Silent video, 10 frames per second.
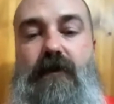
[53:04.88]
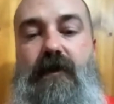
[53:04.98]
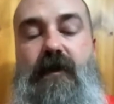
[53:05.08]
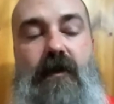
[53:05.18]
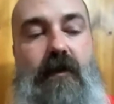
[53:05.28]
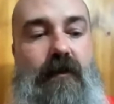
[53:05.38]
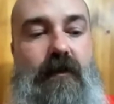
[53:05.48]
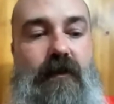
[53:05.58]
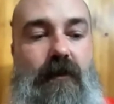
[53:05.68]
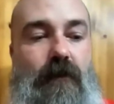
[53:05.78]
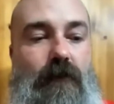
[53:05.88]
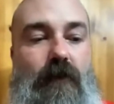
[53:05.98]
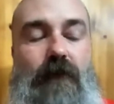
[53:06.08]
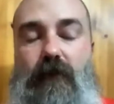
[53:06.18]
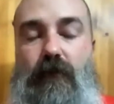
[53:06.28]
and,
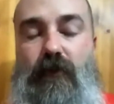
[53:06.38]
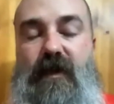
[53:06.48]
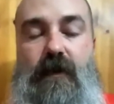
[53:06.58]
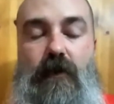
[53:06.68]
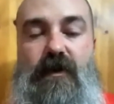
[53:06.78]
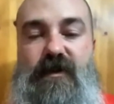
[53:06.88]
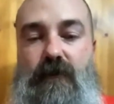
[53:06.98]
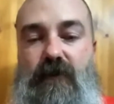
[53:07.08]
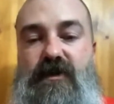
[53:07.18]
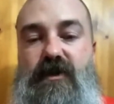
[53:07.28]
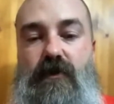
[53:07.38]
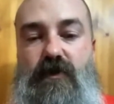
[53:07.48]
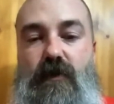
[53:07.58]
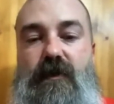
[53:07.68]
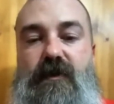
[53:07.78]
hopefully we'll get them on some of these
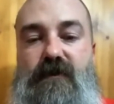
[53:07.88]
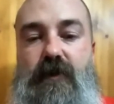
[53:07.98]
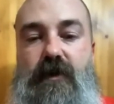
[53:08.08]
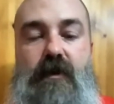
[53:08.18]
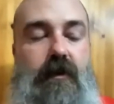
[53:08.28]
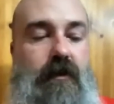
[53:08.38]
shows with us, but